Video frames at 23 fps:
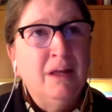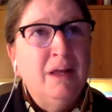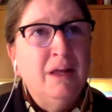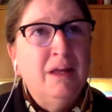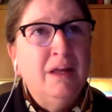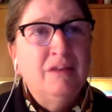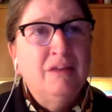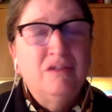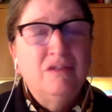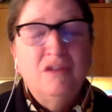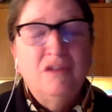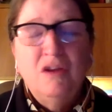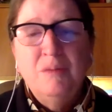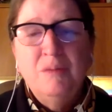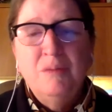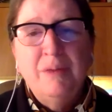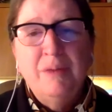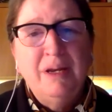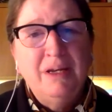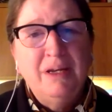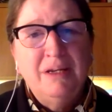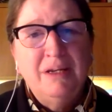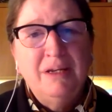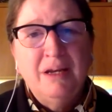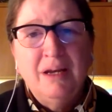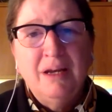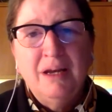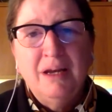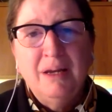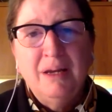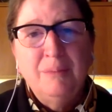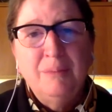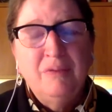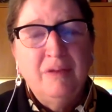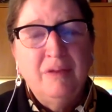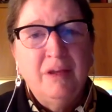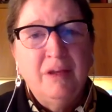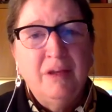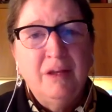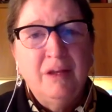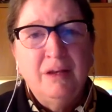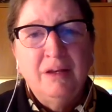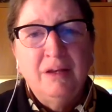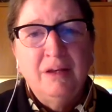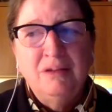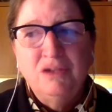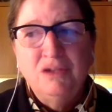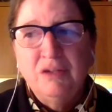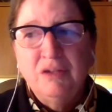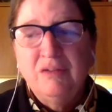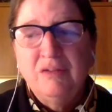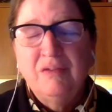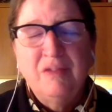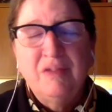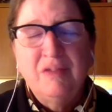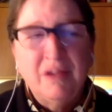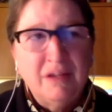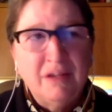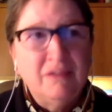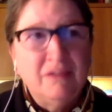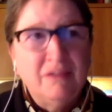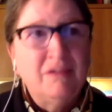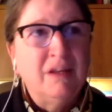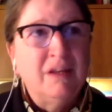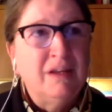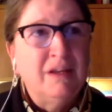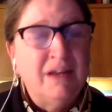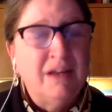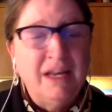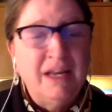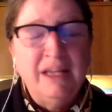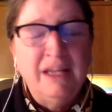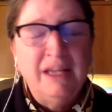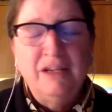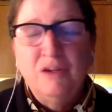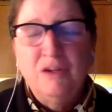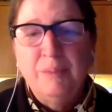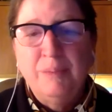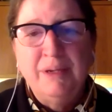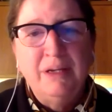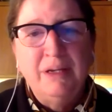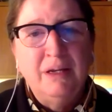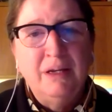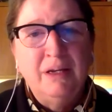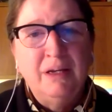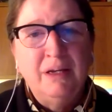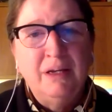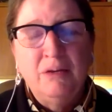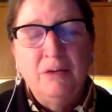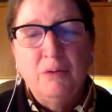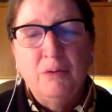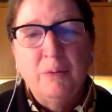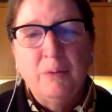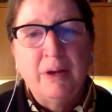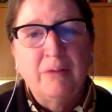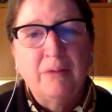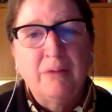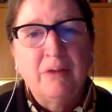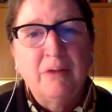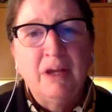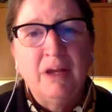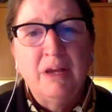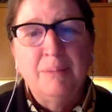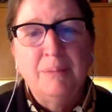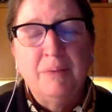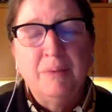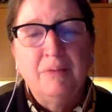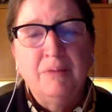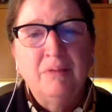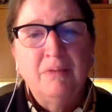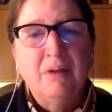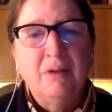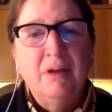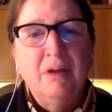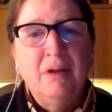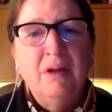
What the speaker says: so many times that just things that needed to be done here around campus,